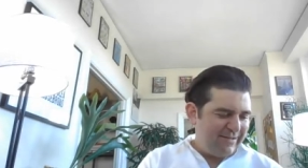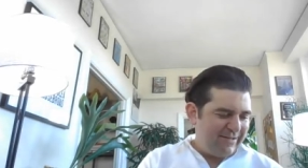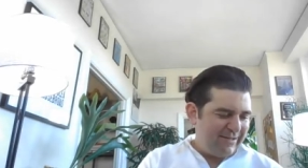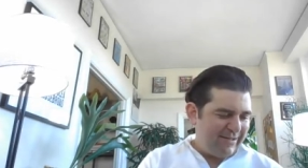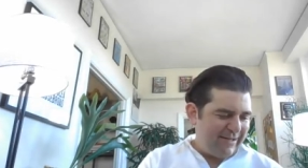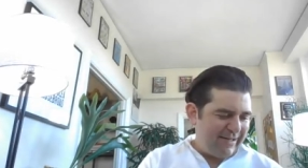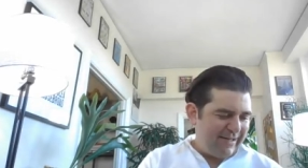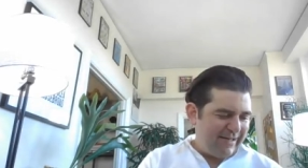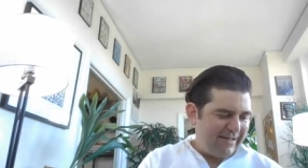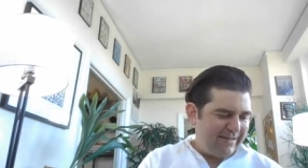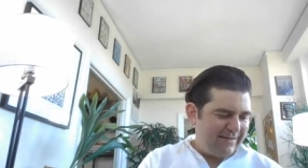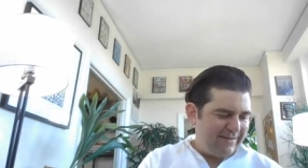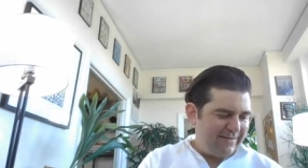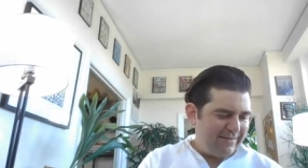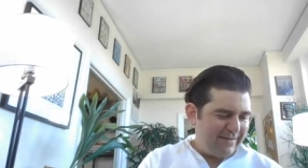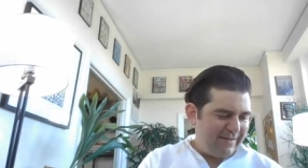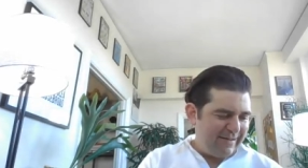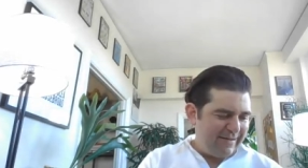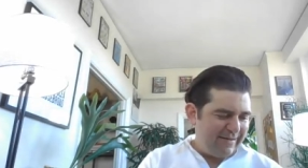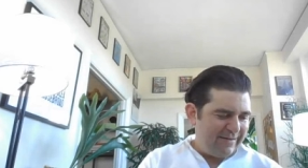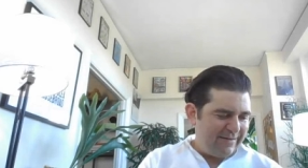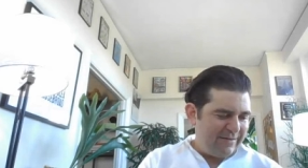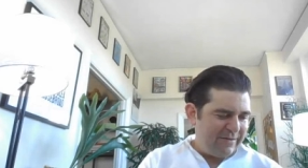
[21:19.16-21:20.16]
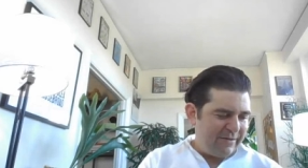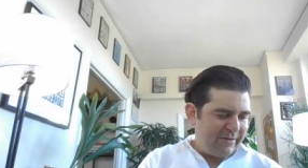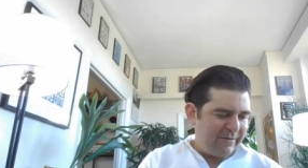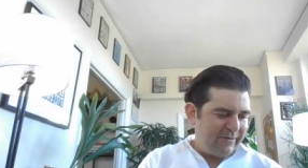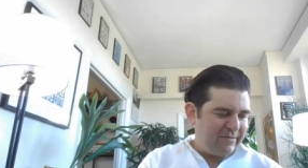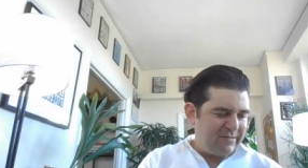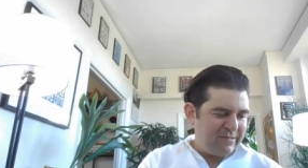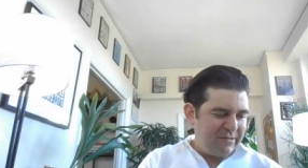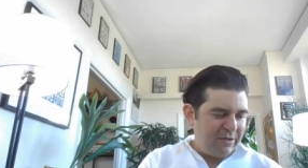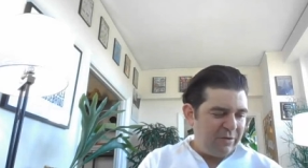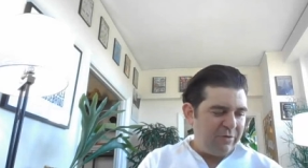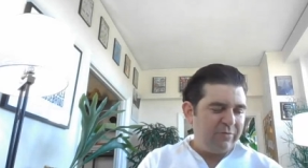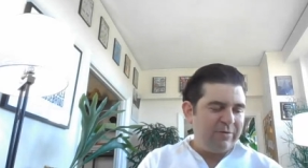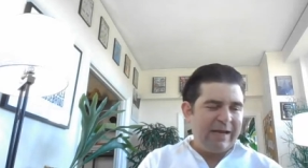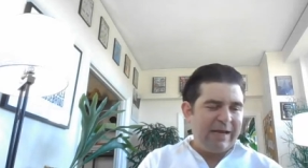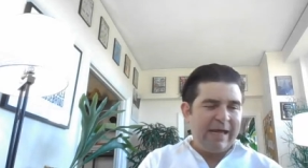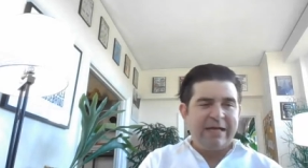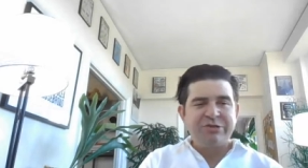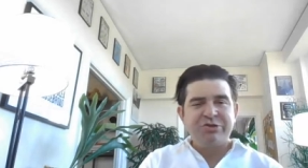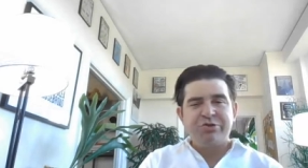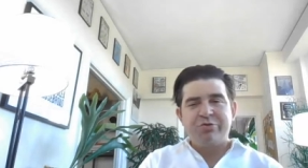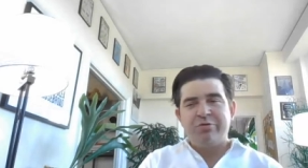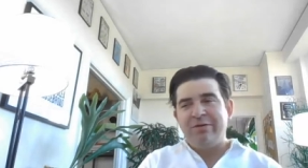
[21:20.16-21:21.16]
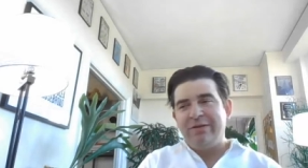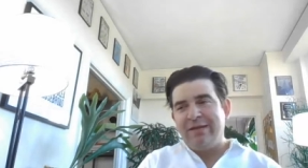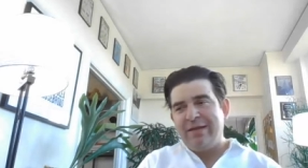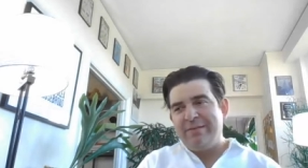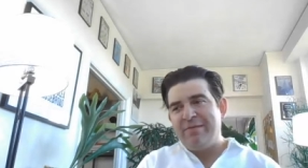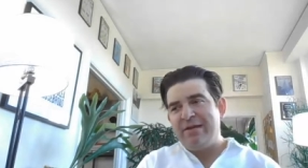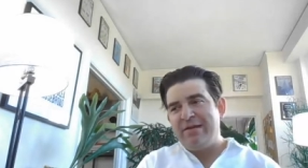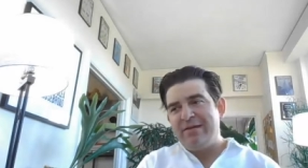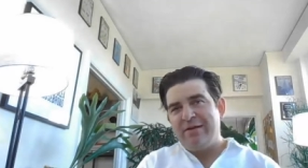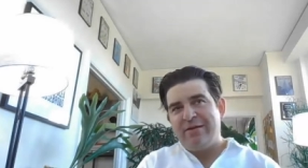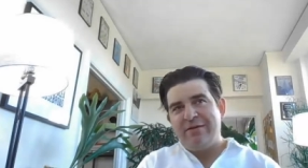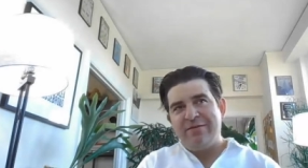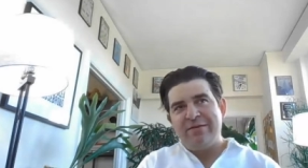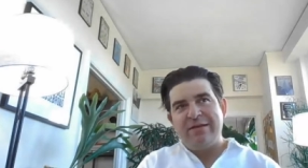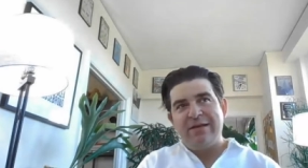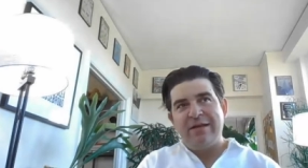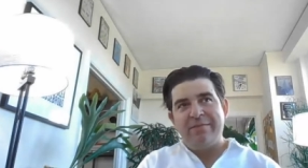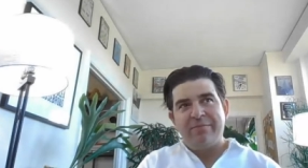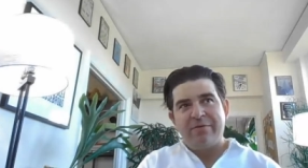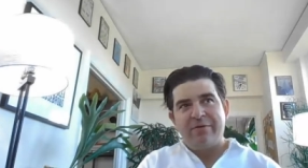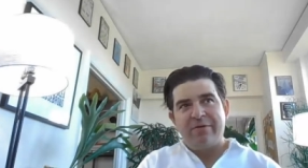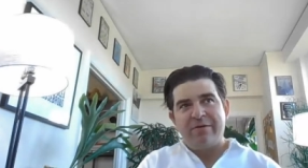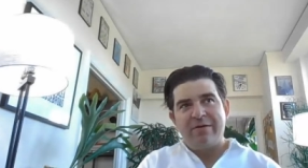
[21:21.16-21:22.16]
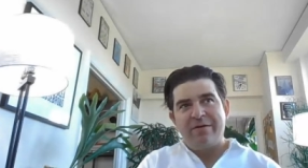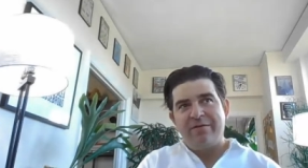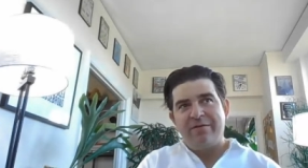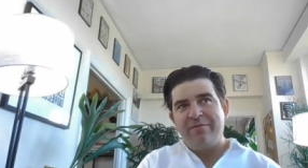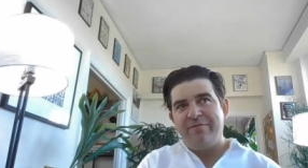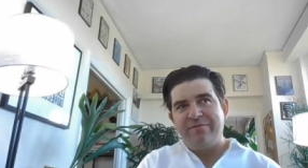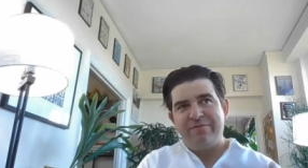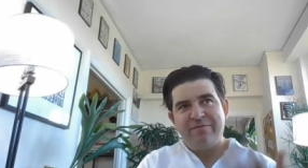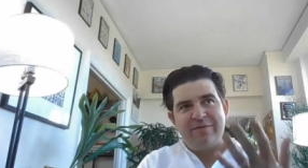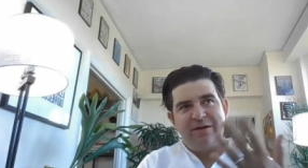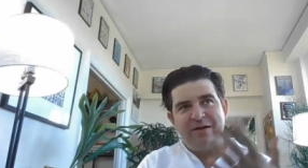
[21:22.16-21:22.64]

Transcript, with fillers: uh, there is no natural limit on the number of,